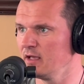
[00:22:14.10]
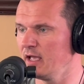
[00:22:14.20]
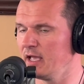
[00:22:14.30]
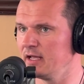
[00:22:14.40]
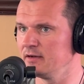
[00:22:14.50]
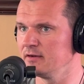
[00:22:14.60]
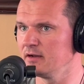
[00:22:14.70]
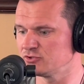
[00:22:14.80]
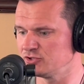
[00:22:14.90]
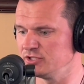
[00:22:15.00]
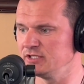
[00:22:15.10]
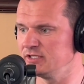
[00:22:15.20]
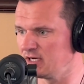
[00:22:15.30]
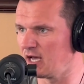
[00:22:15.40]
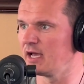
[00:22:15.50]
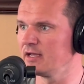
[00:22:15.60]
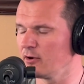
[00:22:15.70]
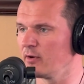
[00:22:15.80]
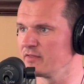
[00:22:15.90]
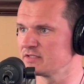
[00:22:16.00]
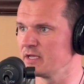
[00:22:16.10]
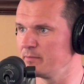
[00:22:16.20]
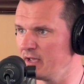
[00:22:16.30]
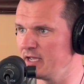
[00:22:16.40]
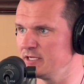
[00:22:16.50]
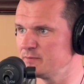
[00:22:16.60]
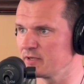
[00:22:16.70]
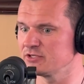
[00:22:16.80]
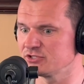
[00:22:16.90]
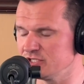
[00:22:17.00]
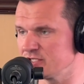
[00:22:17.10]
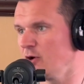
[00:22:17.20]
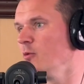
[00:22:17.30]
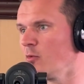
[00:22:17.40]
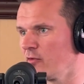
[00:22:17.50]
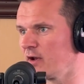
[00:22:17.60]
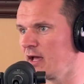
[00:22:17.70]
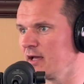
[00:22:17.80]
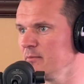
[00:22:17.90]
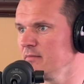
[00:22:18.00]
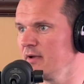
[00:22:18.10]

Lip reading: And she and I are on the same page because she's at home more than I am.